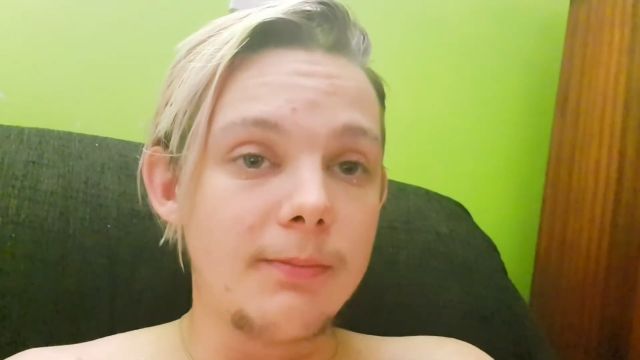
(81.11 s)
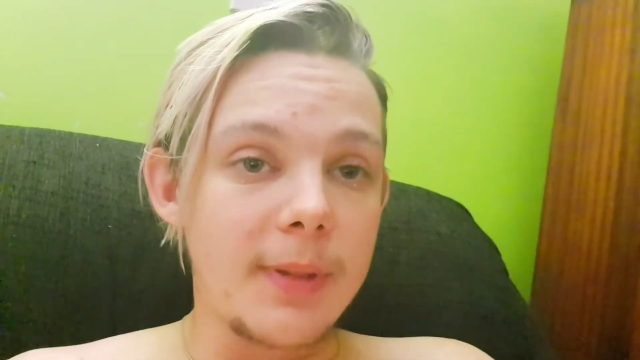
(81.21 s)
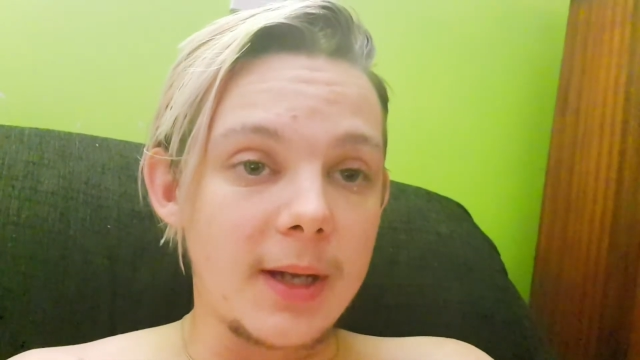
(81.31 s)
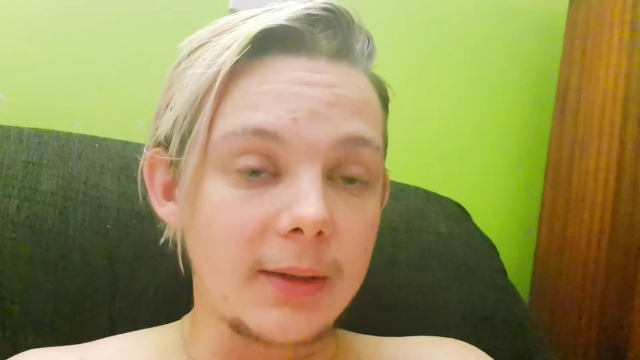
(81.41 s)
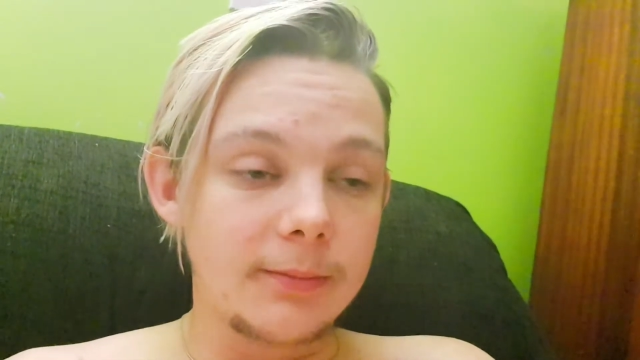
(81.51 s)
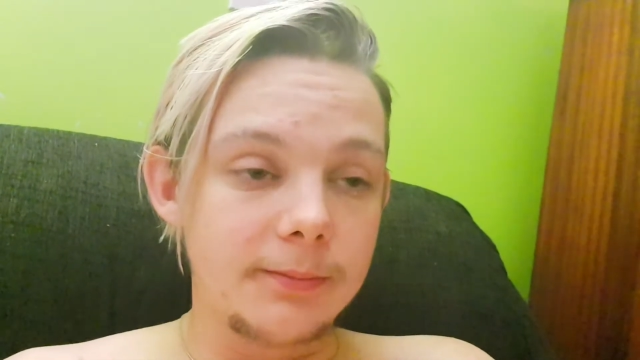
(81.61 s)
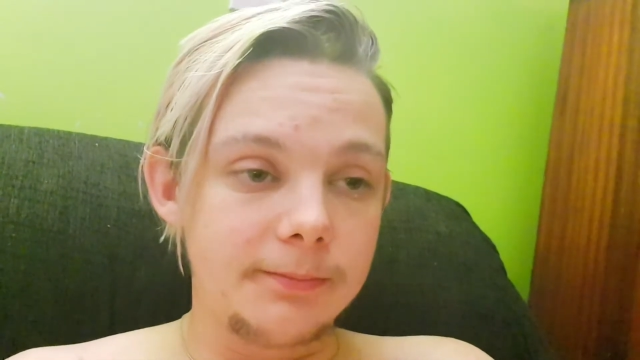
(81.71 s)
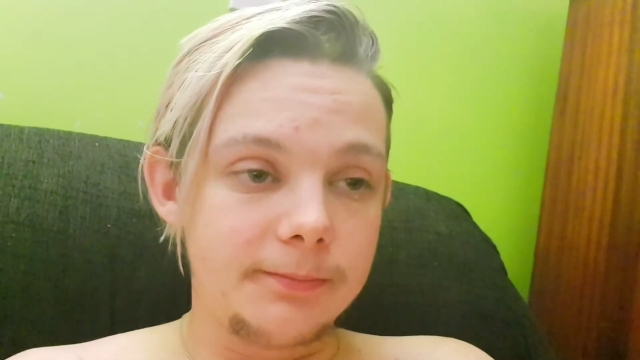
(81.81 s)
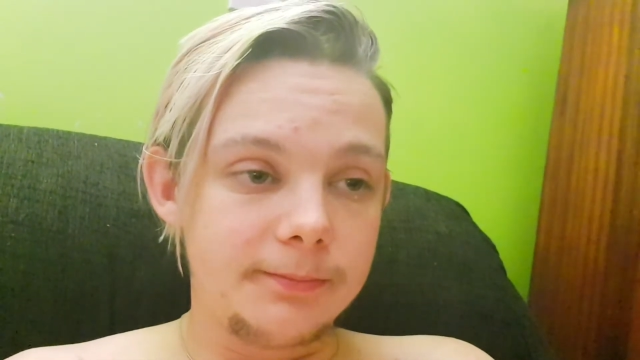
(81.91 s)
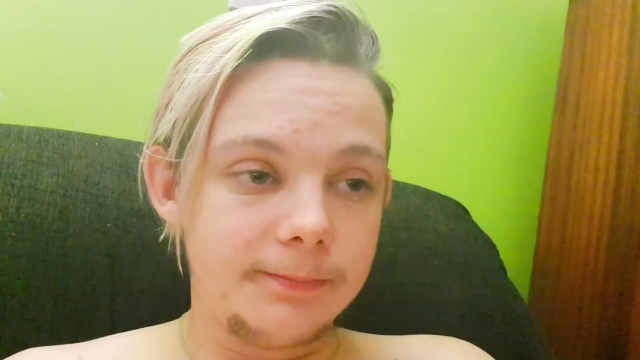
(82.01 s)
But
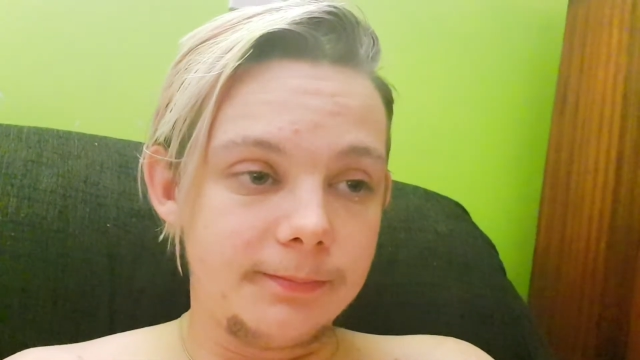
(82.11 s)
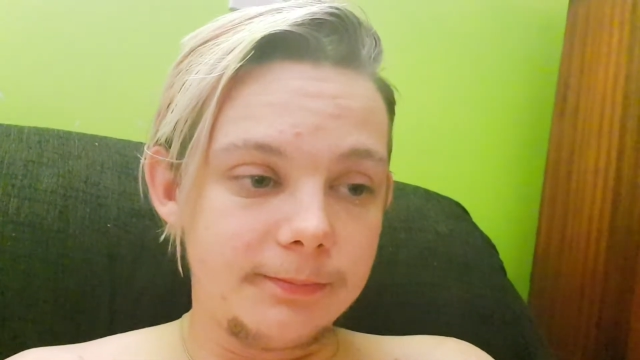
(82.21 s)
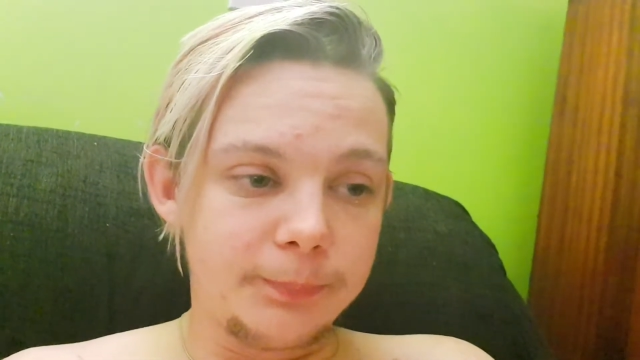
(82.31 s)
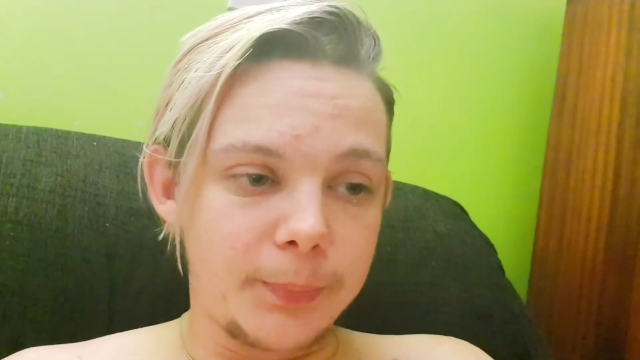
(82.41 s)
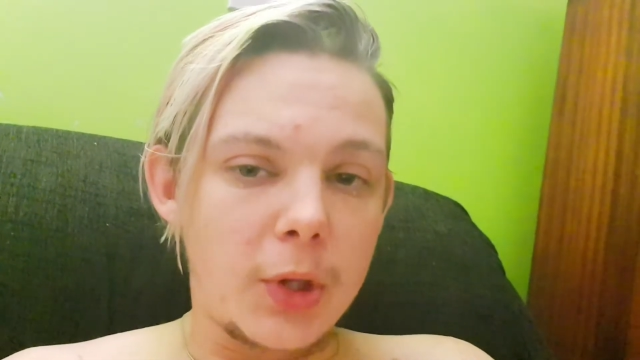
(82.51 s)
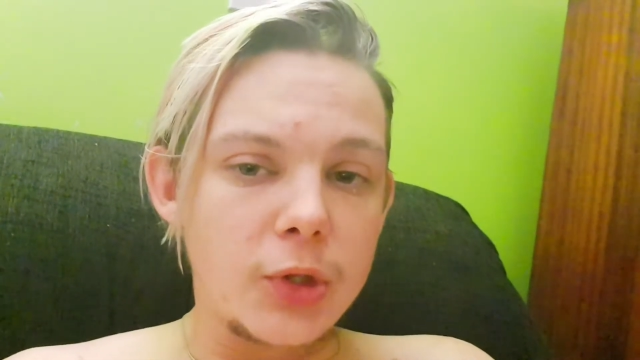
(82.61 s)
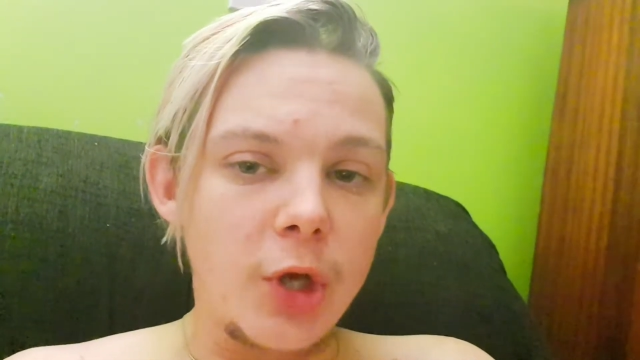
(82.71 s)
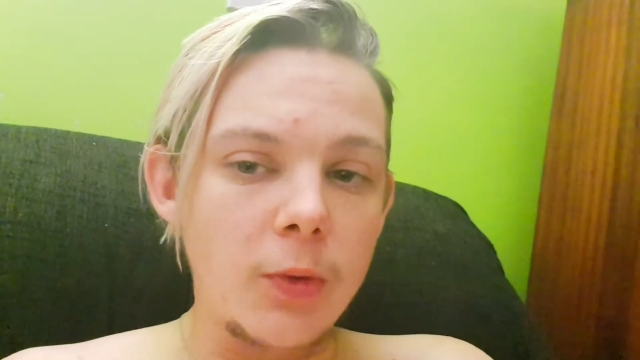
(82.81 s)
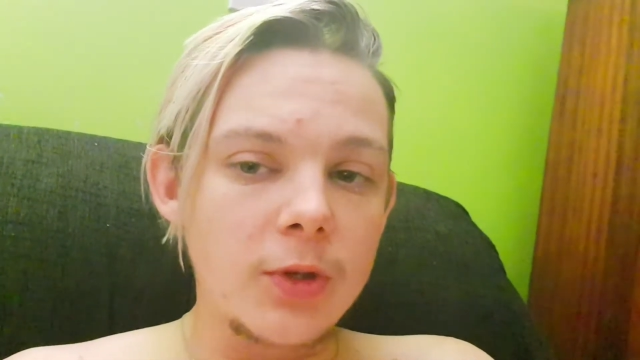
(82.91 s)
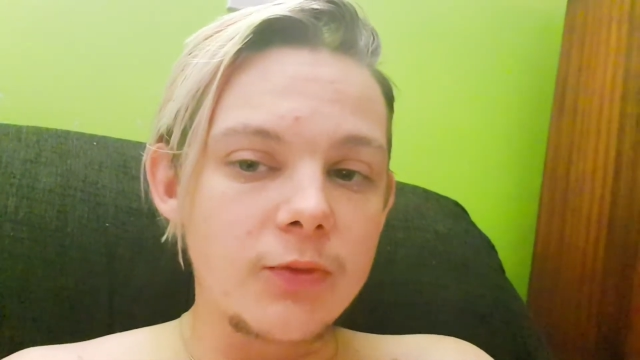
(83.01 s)
because
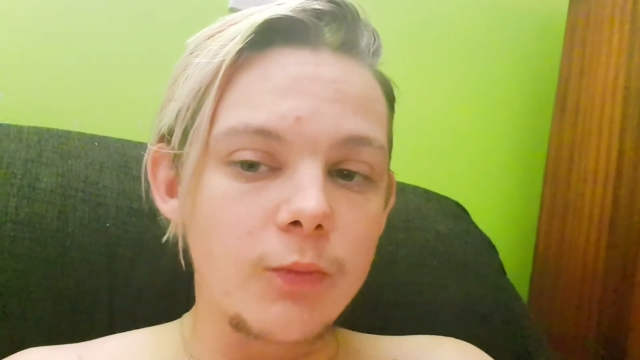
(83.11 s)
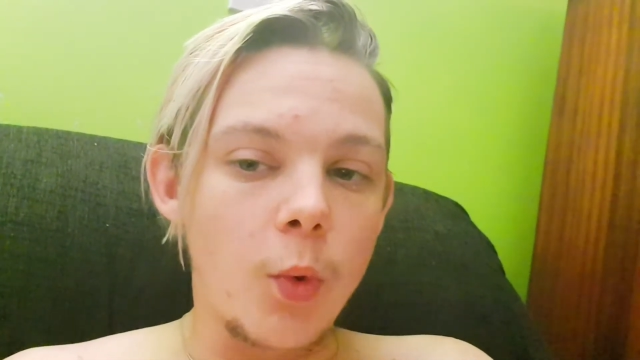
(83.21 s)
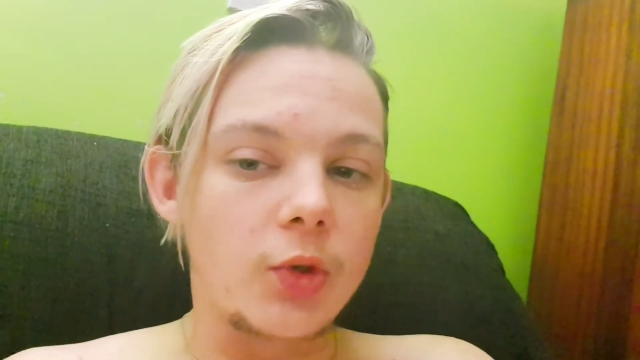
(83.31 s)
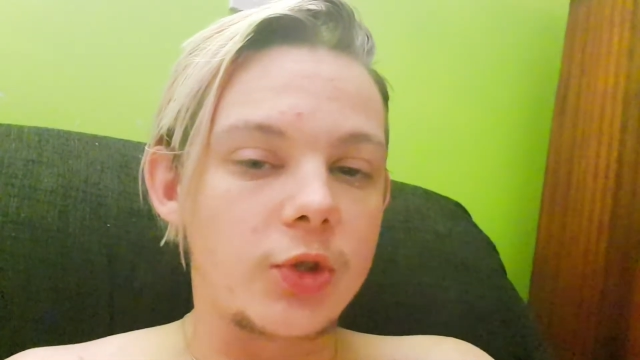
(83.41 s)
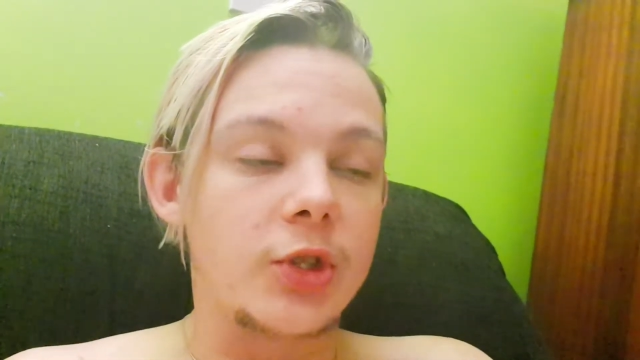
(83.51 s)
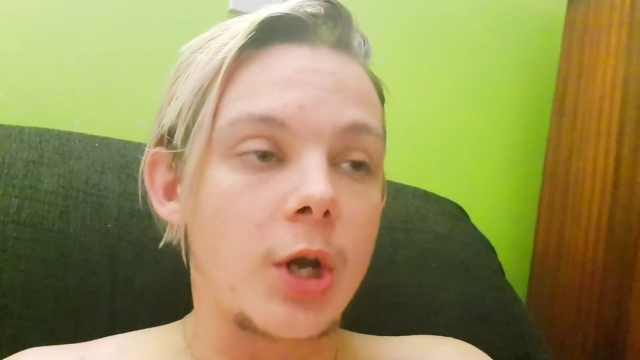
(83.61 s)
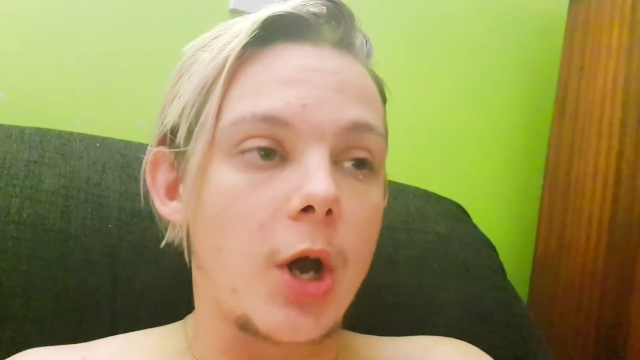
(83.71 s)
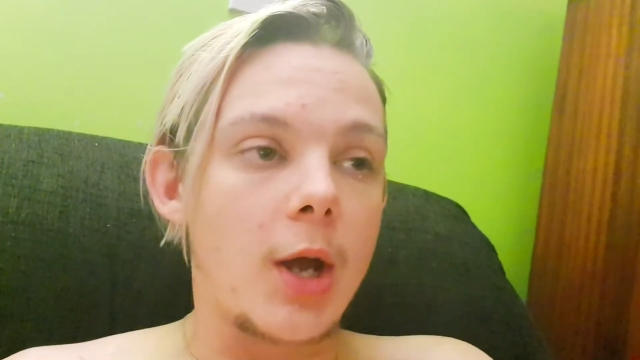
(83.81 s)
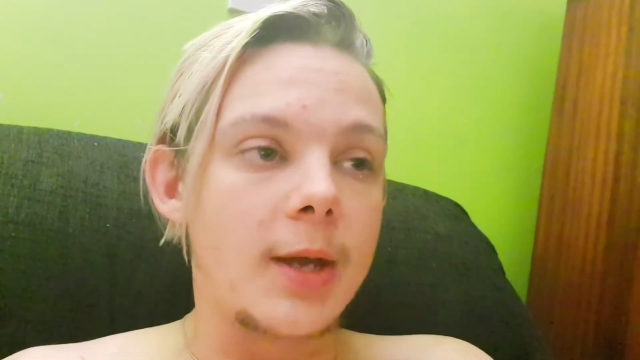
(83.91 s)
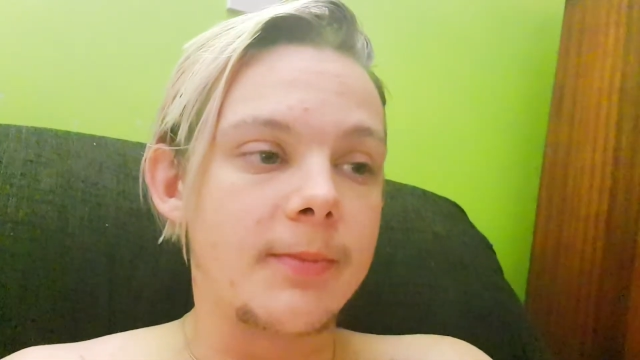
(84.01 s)
no one's wanted to
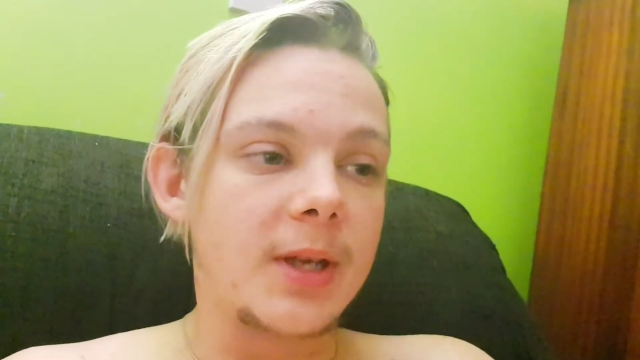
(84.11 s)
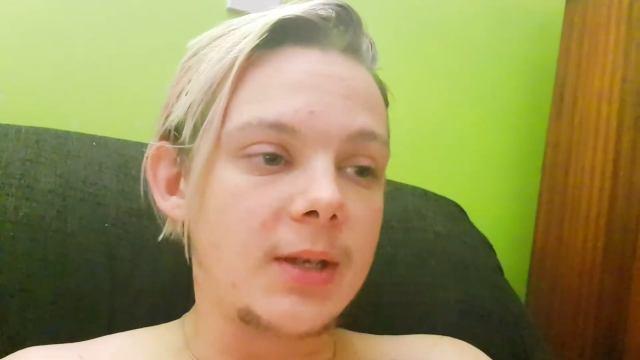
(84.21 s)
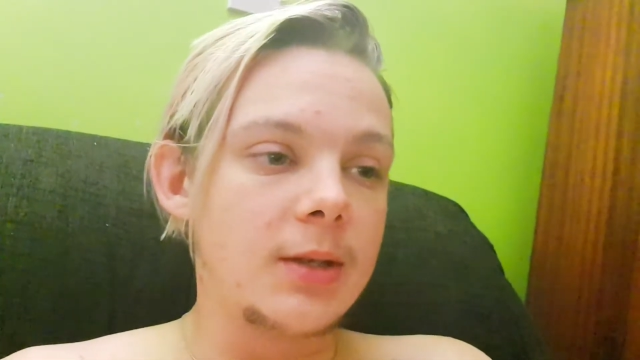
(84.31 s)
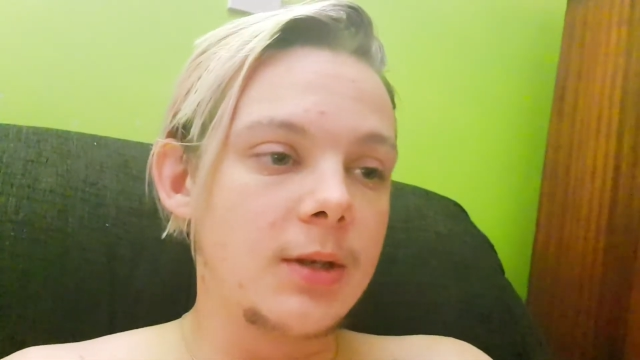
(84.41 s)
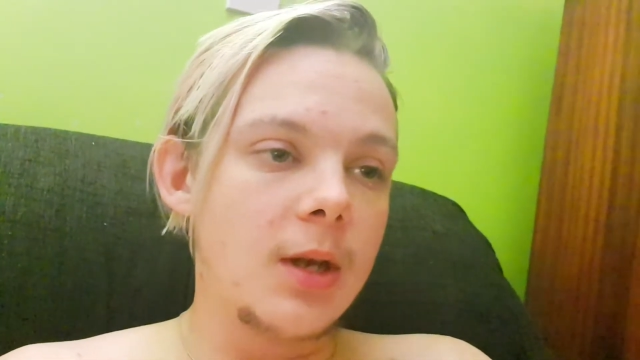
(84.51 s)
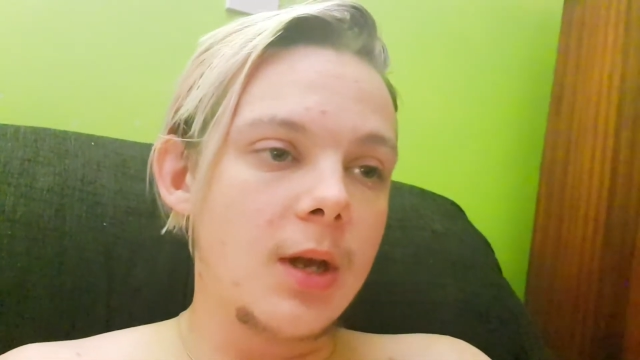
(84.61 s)
hire me,